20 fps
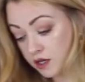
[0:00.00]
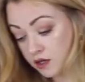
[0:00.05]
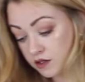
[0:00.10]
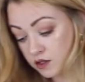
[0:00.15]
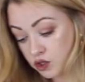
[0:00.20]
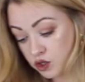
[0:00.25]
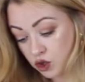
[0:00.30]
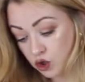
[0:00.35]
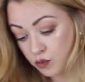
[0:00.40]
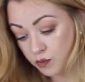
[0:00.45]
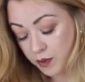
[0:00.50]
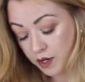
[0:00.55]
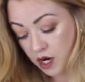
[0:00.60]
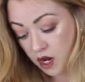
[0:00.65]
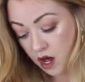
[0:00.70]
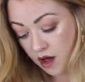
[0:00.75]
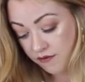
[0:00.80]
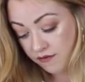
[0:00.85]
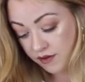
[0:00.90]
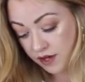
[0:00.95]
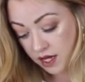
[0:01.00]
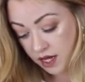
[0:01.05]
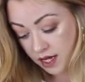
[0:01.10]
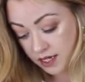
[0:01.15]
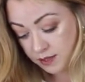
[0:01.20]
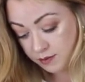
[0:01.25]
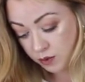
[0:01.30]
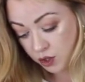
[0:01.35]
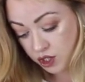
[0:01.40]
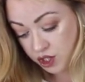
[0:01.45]
scooping off
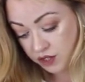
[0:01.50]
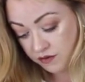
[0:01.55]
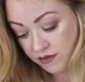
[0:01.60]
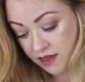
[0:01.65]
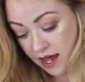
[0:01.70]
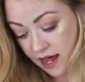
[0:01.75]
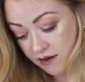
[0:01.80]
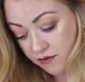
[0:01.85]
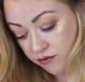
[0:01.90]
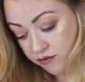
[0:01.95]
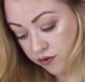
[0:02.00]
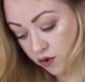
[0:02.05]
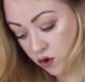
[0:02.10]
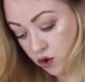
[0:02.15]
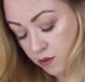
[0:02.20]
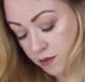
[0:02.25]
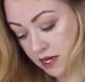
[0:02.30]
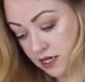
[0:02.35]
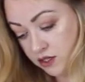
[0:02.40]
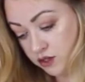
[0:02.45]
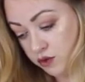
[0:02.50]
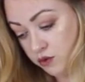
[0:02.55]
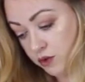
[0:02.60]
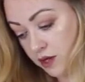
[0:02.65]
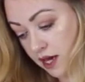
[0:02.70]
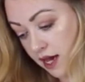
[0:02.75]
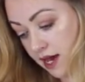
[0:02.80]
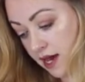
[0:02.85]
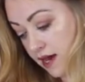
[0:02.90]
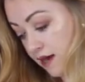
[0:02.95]
as much of that foam as you
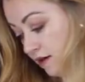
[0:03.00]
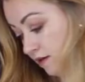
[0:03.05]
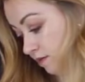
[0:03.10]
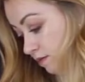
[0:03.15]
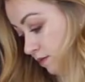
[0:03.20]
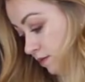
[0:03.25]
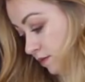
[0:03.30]
can.